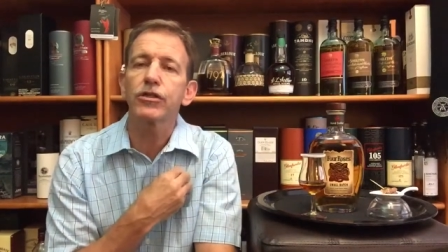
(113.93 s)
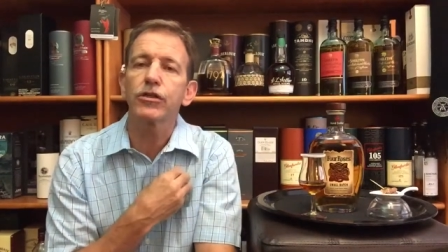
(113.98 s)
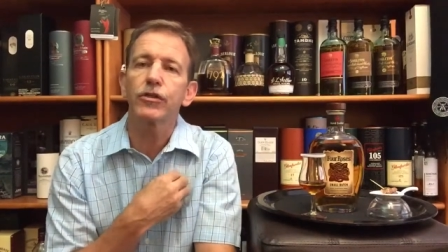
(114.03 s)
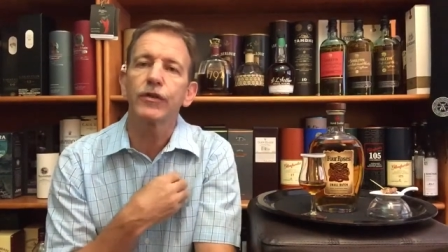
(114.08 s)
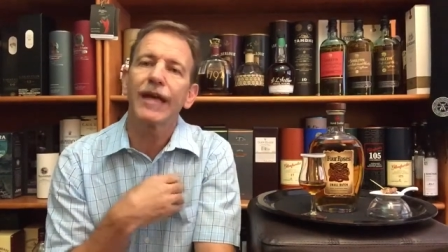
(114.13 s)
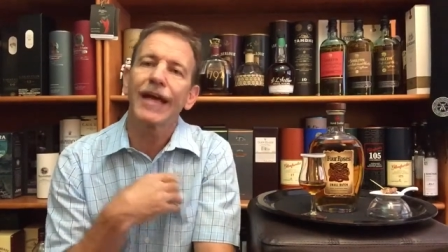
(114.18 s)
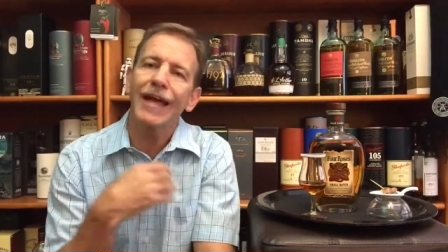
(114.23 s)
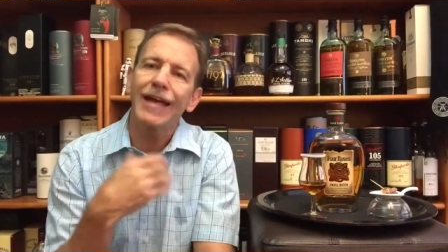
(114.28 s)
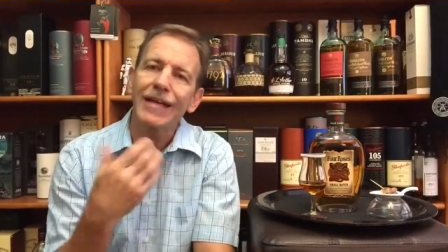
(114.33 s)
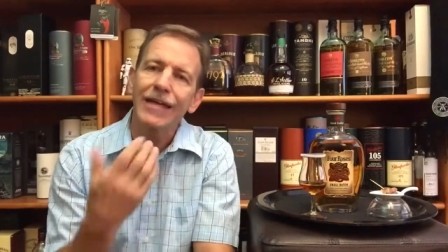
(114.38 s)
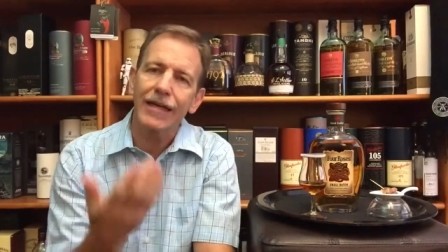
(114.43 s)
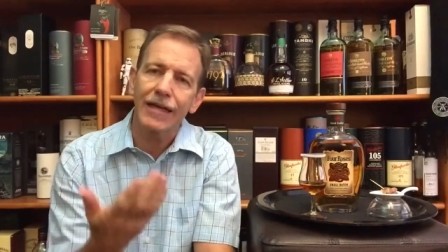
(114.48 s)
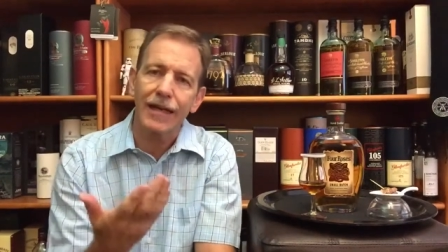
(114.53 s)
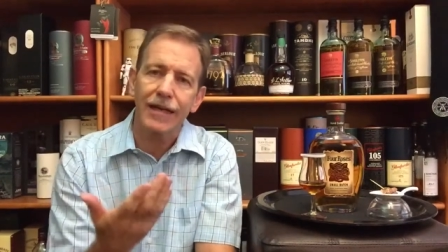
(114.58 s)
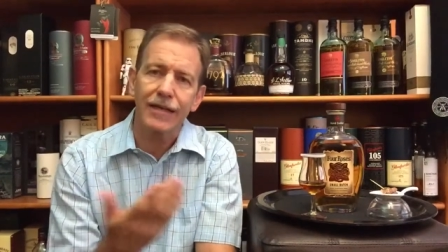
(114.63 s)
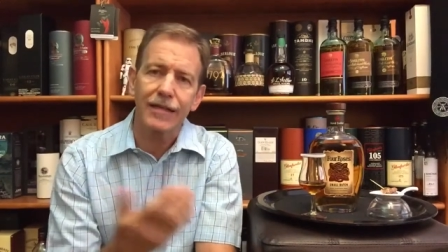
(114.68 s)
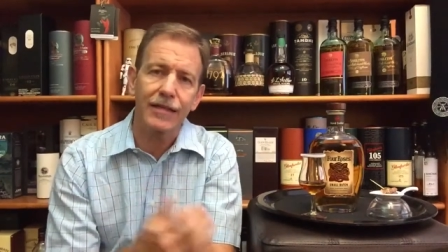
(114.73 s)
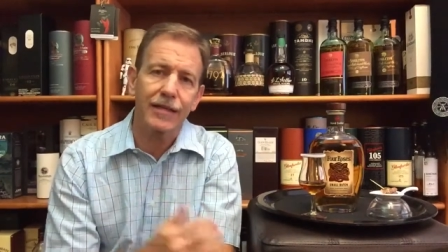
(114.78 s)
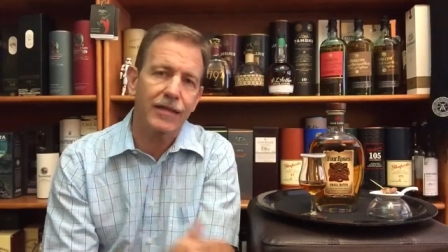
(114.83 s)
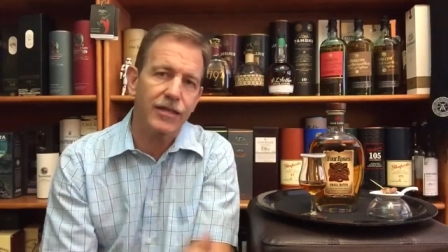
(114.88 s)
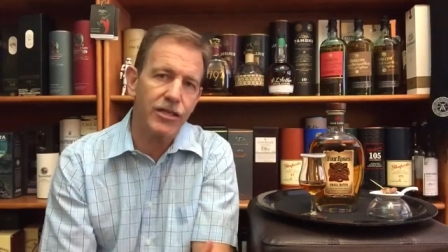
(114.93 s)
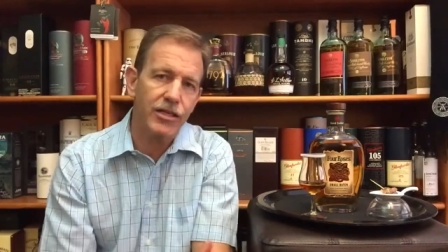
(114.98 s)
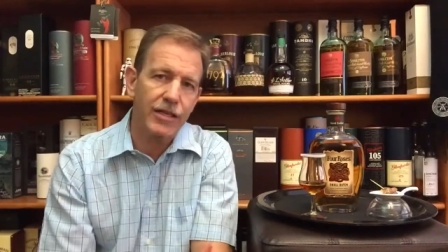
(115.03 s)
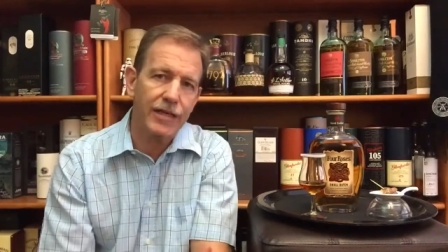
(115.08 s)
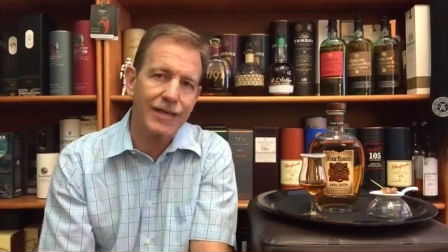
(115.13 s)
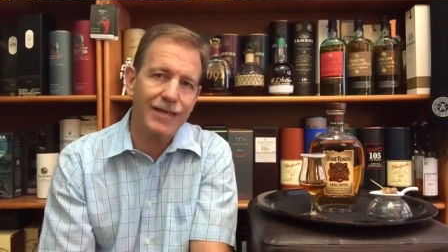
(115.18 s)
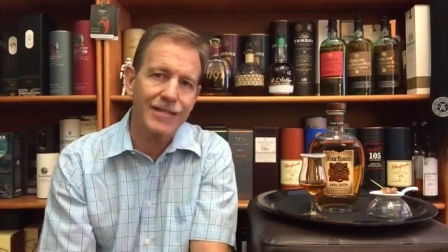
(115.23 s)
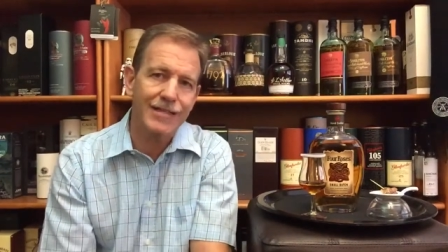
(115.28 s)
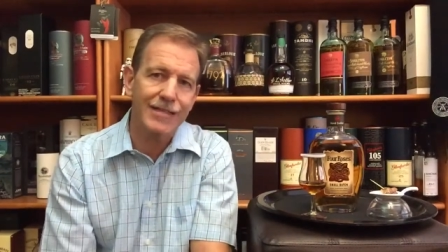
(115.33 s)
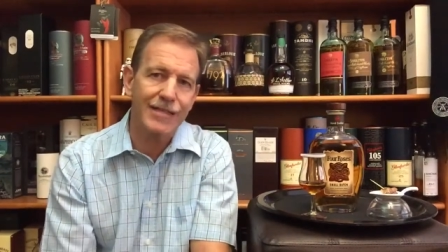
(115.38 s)
to indicate that
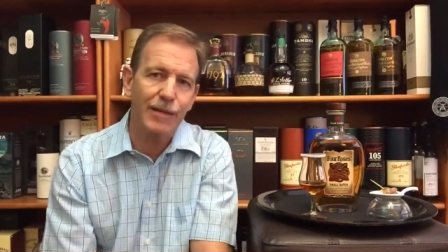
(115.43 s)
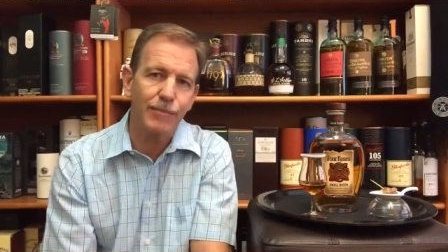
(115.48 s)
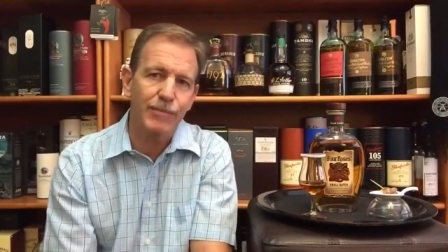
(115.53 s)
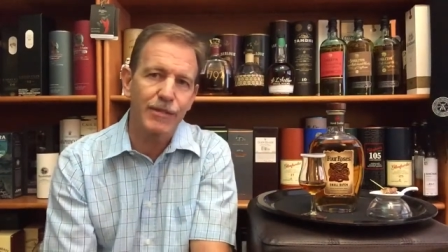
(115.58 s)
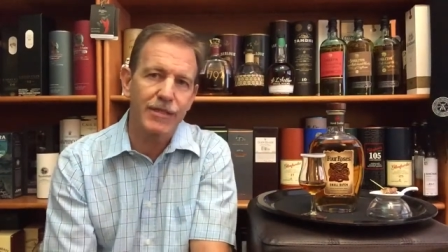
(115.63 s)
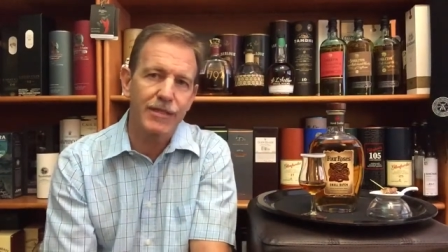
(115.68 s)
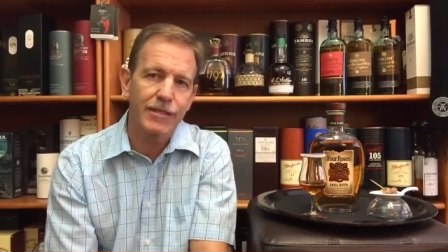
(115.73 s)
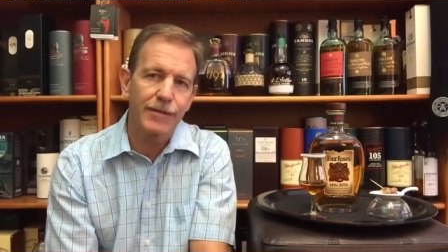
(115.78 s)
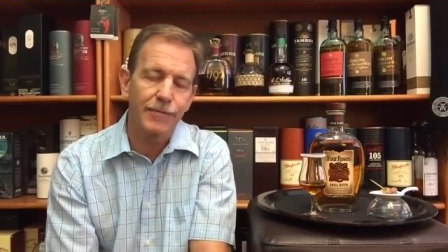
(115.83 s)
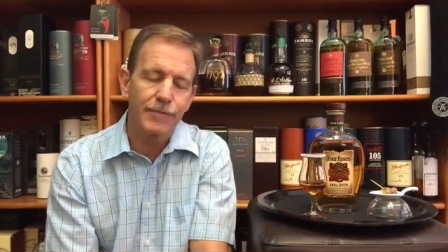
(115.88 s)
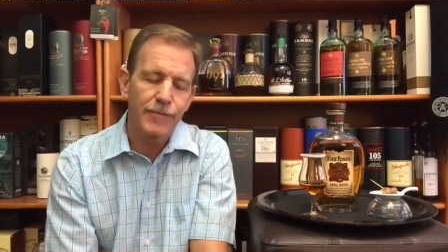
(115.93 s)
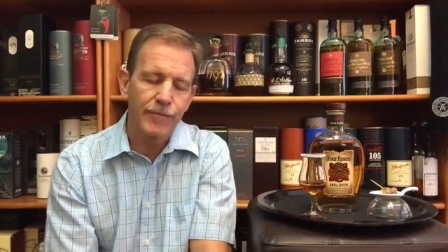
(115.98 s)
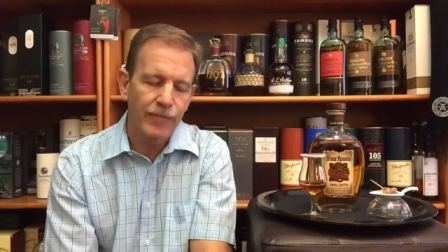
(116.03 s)
she accepts